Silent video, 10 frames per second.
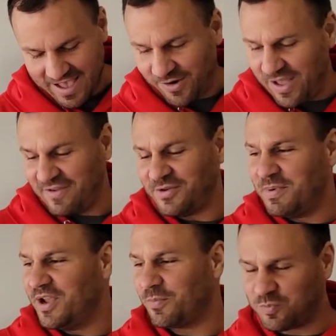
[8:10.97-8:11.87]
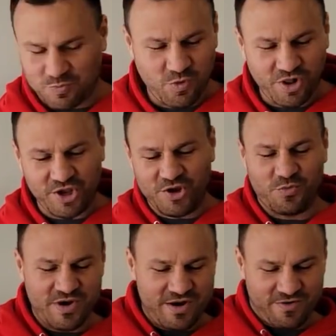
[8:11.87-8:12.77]
I don't have to be a really good
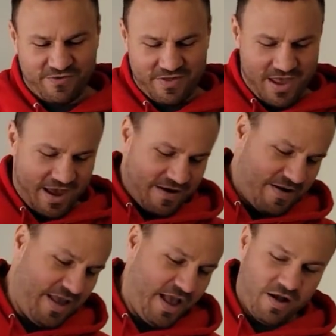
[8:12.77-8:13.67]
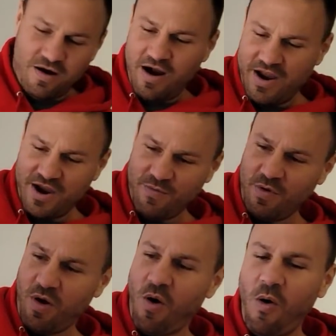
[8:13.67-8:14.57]
reader for that. All right, here we,
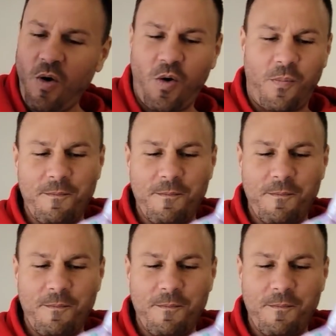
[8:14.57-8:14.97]
oh